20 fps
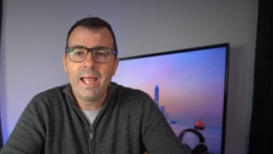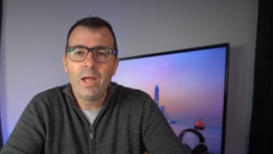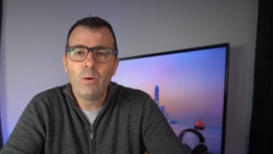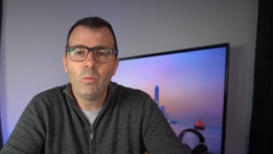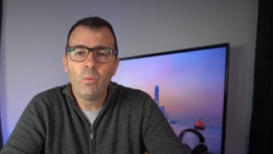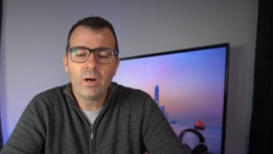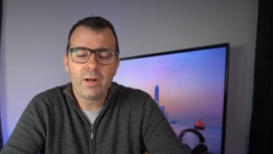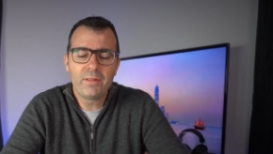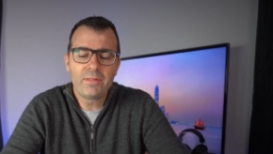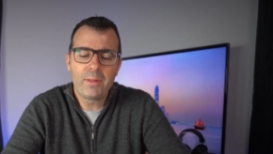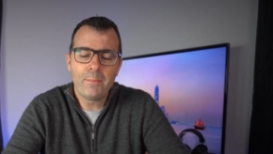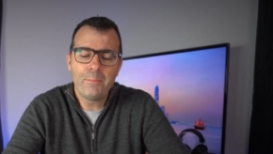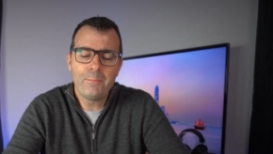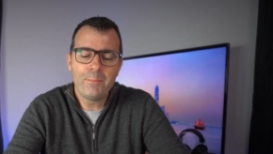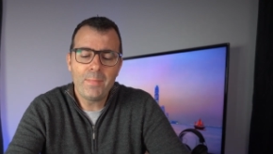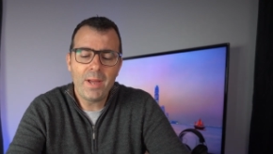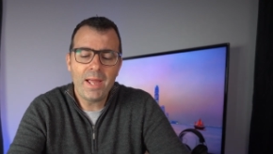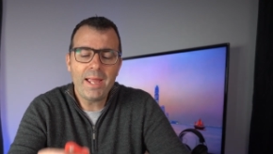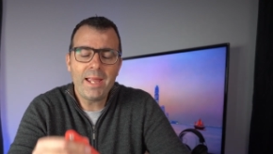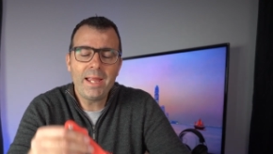And one of the
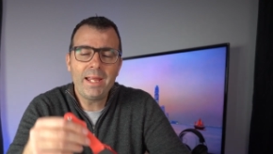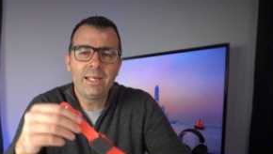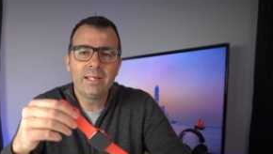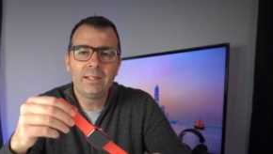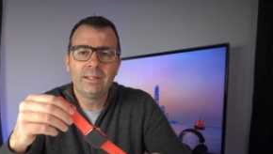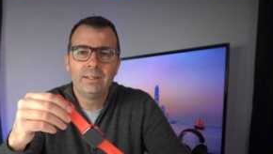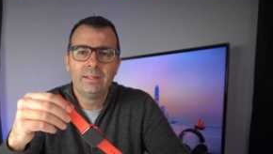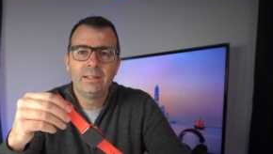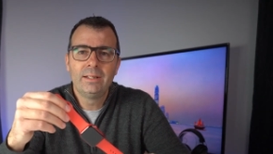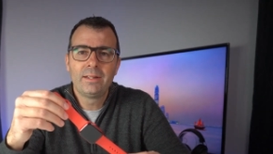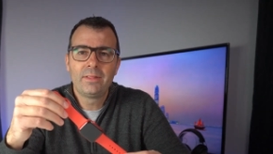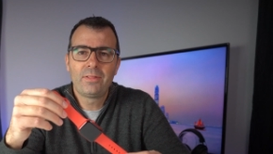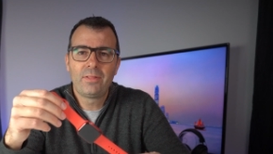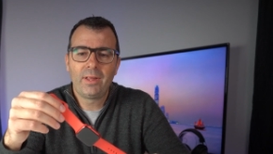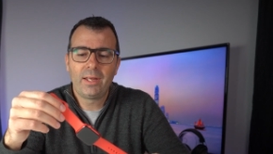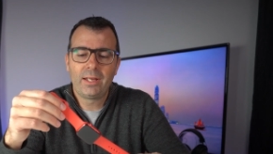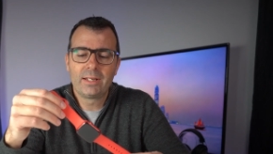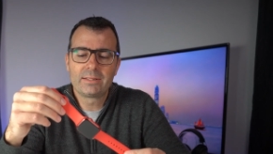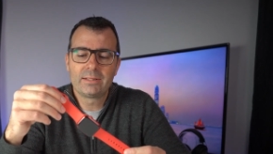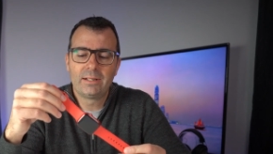main
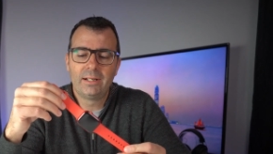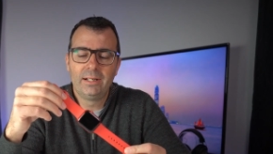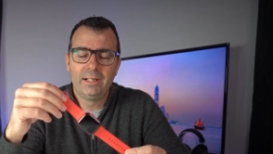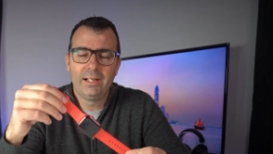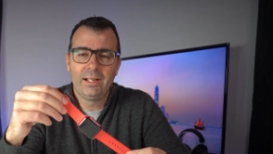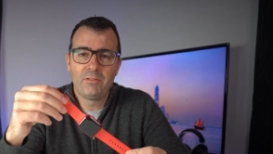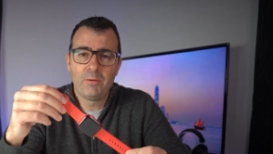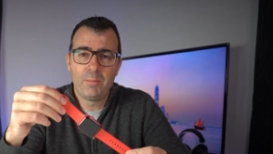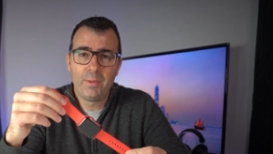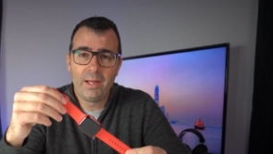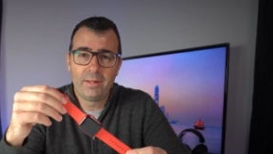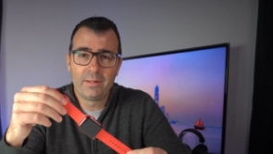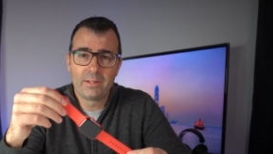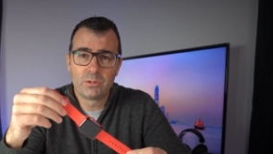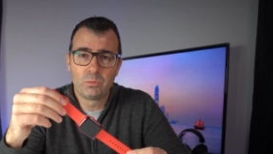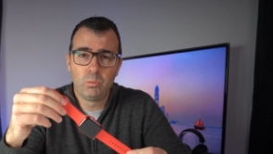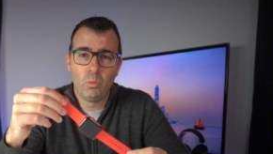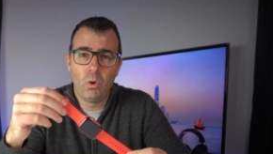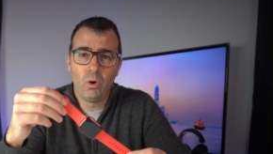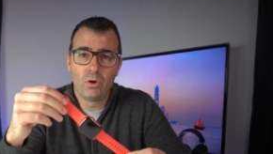things I love about
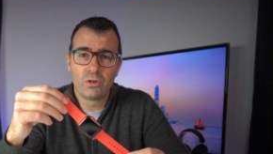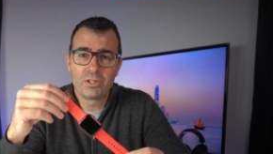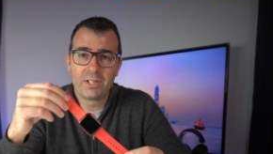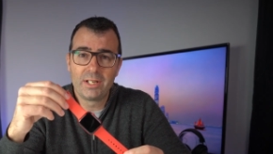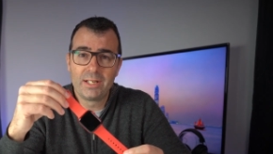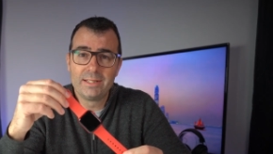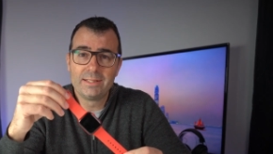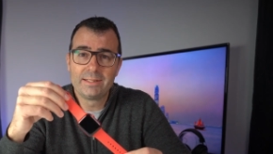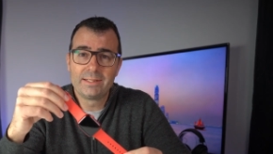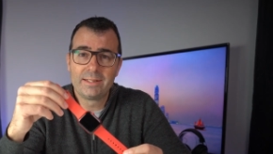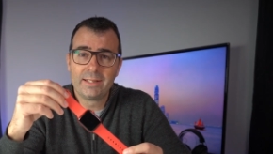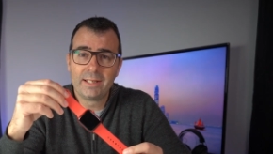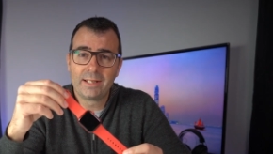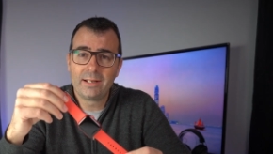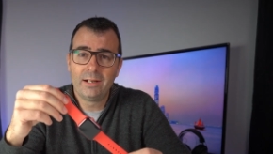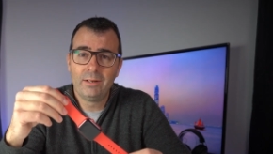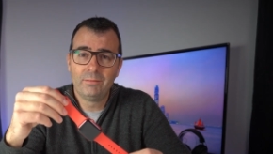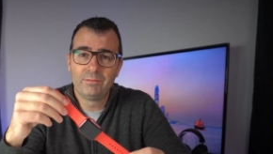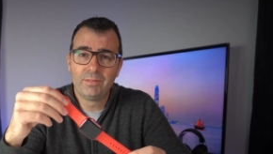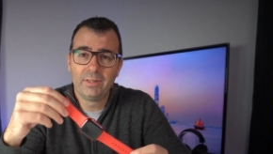this watch is the
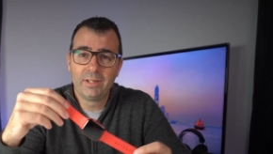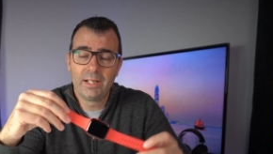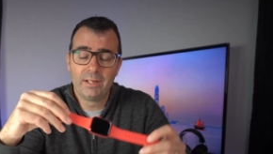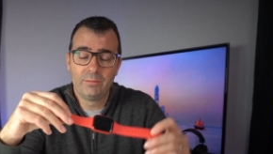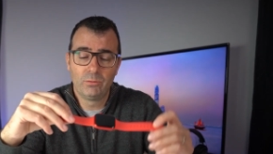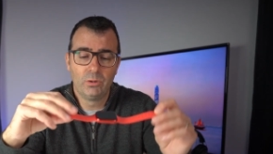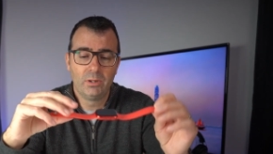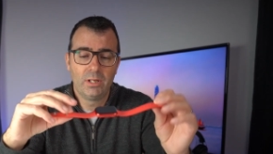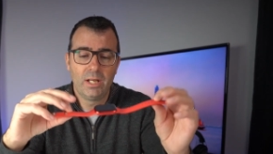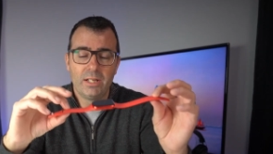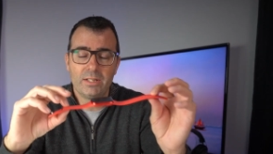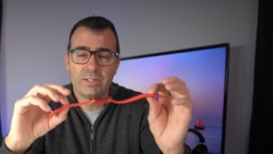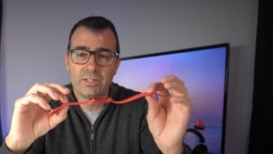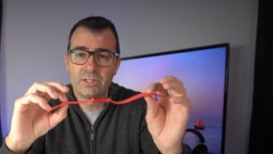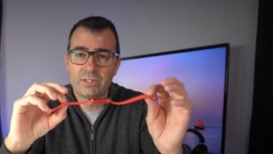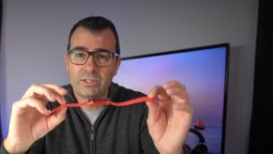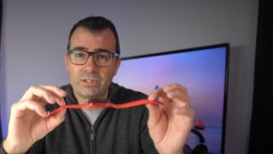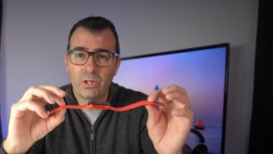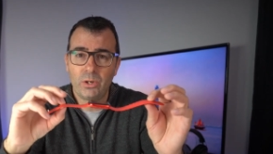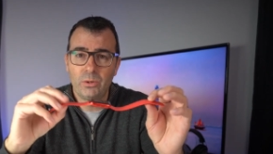comfort level. It's
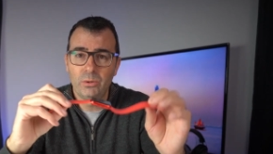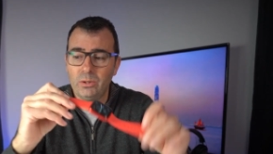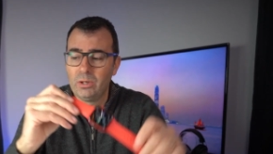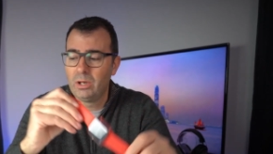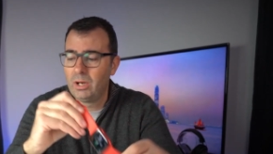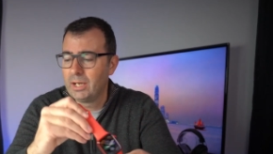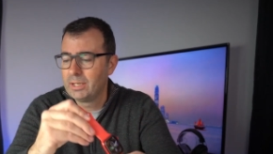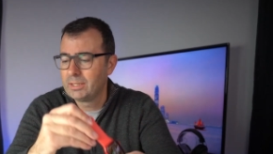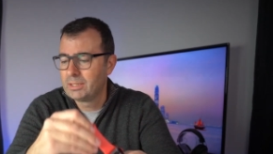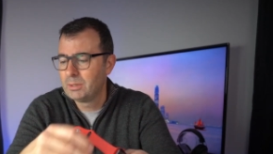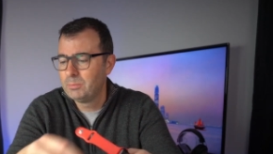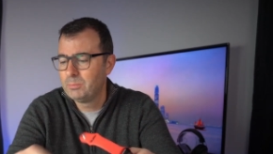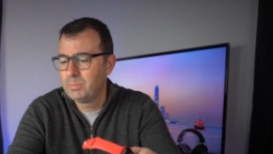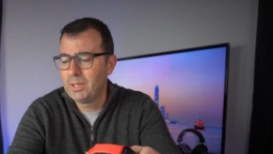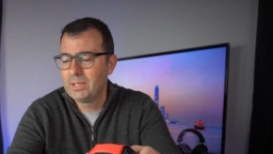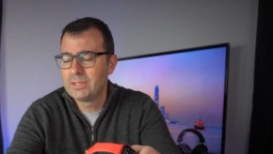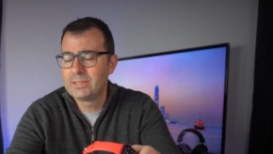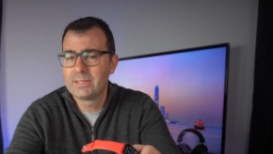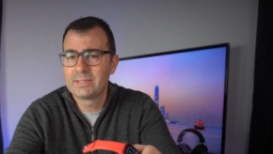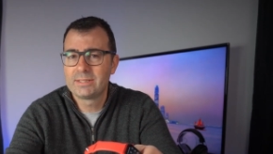so light
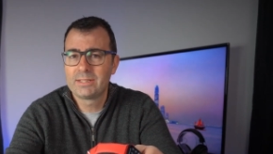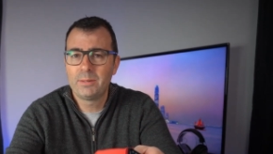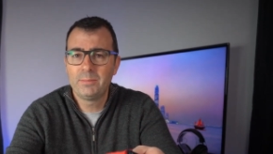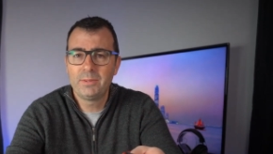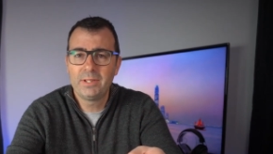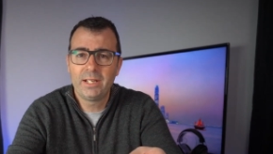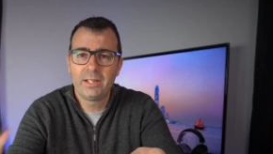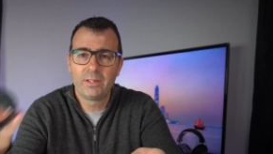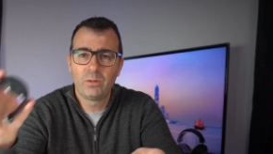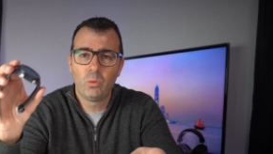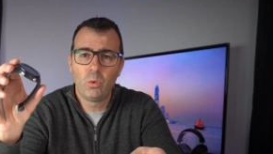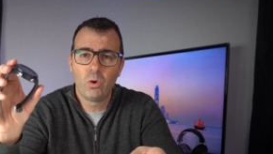compared to some of the other